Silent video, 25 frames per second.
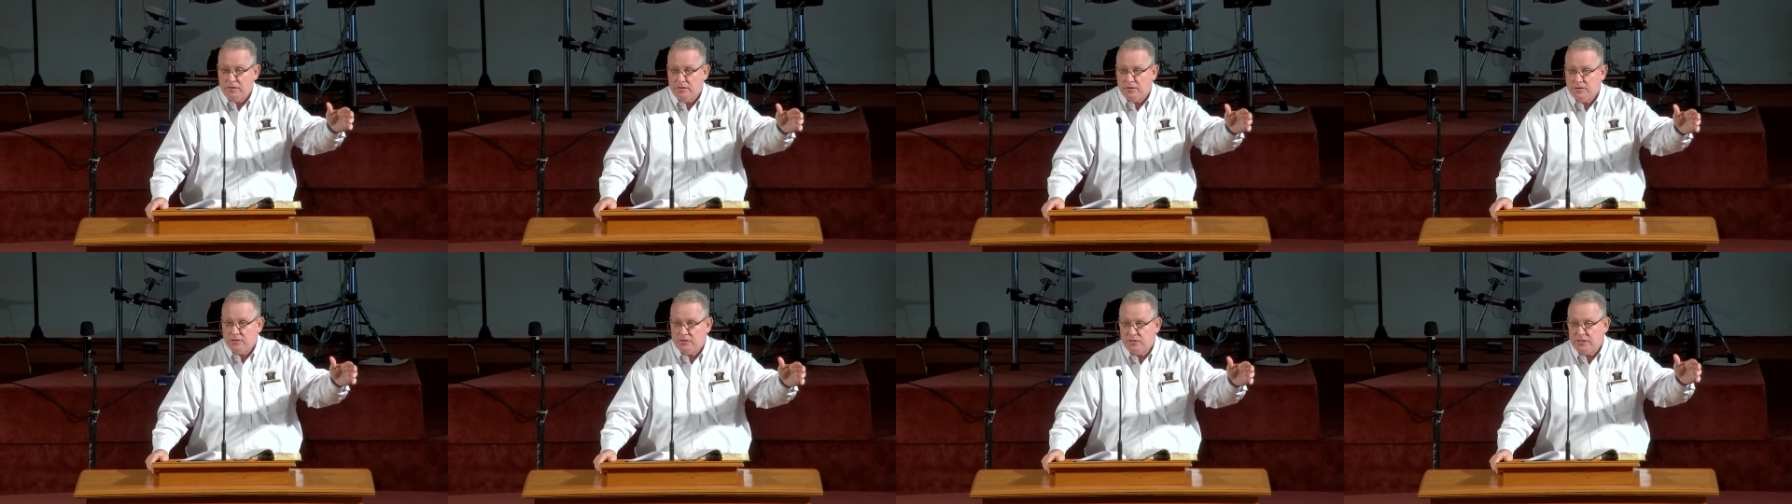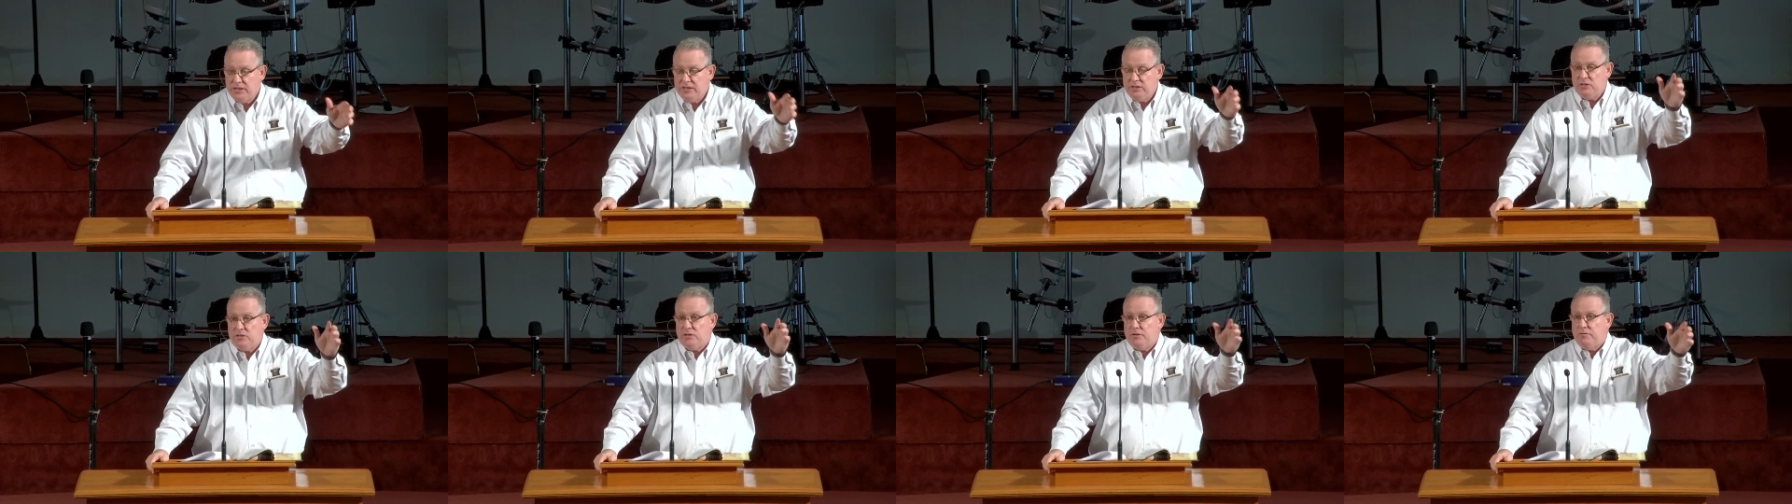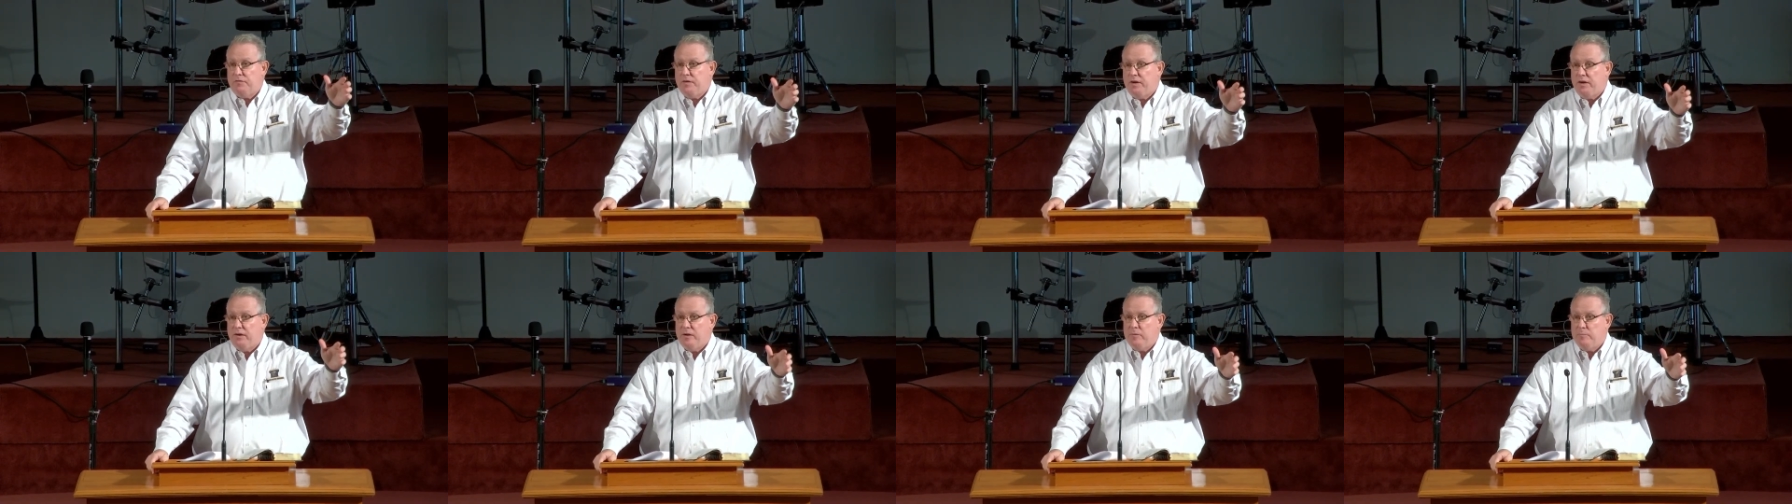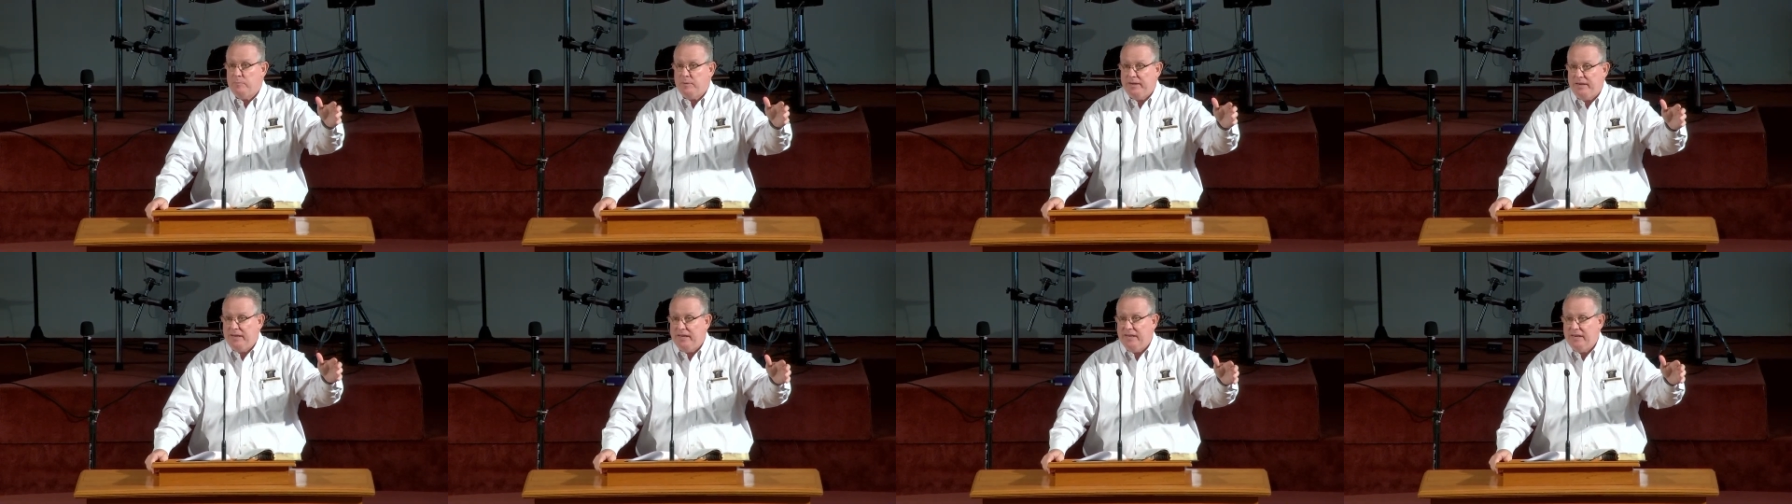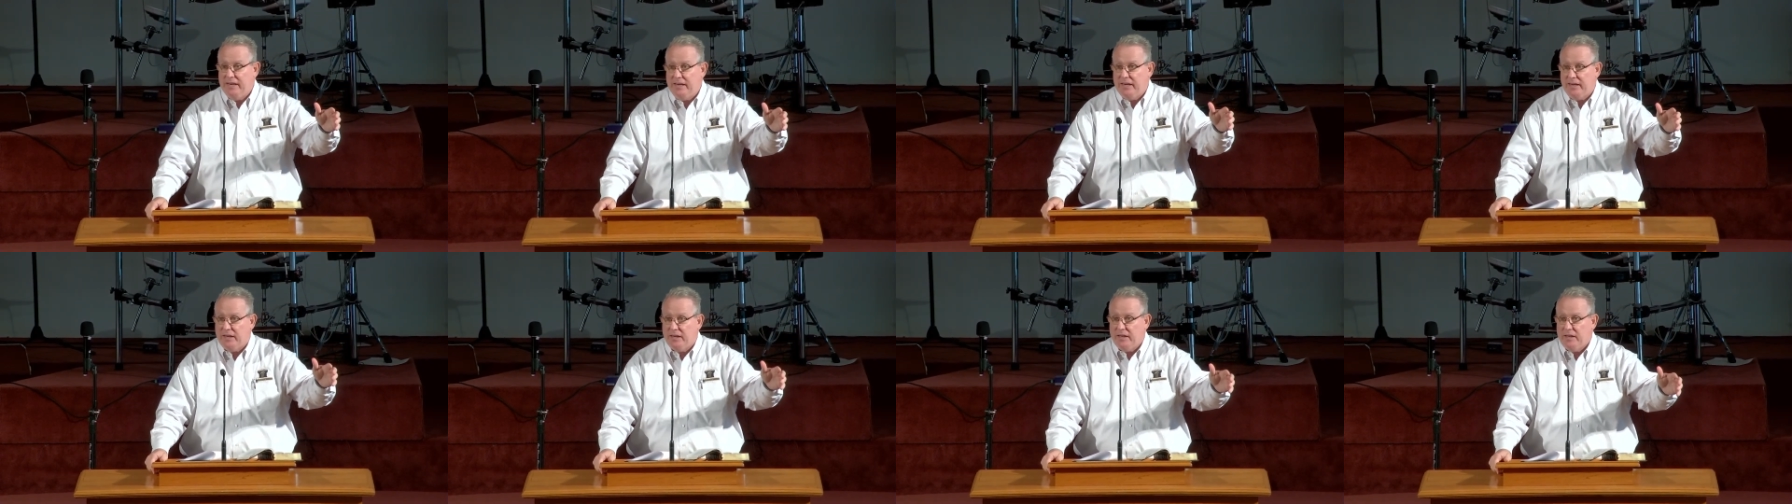since the very
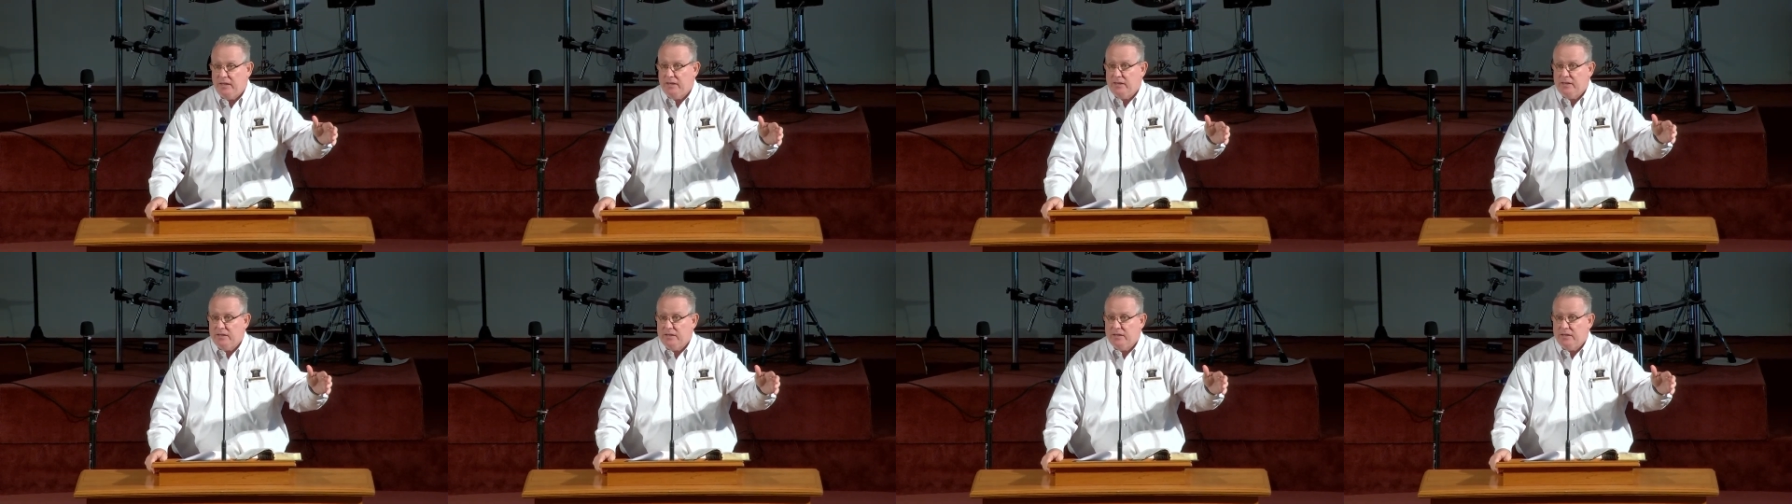beginning,